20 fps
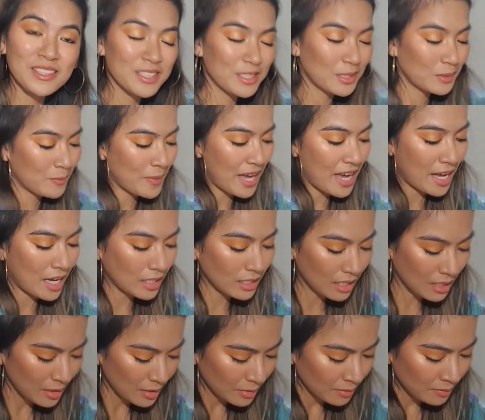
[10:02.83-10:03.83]
this
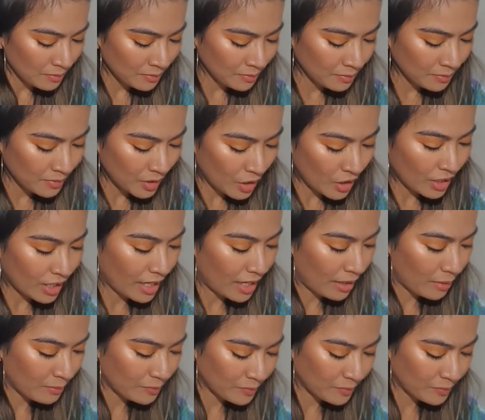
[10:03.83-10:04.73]
bag. Okay,